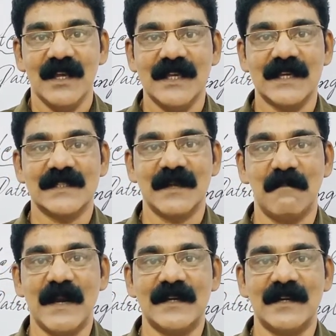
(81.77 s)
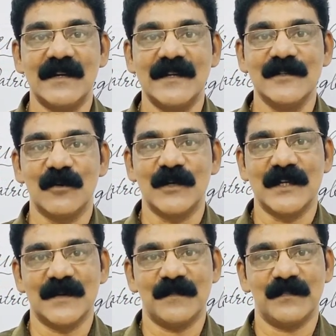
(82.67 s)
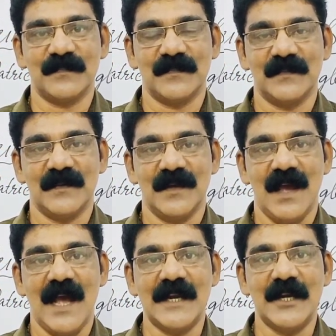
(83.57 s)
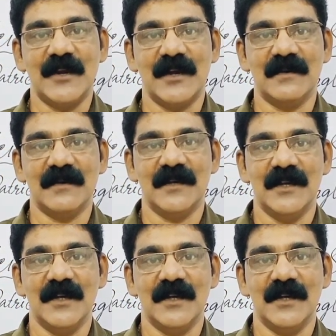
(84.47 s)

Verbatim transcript: yes, a mental disorder and uh,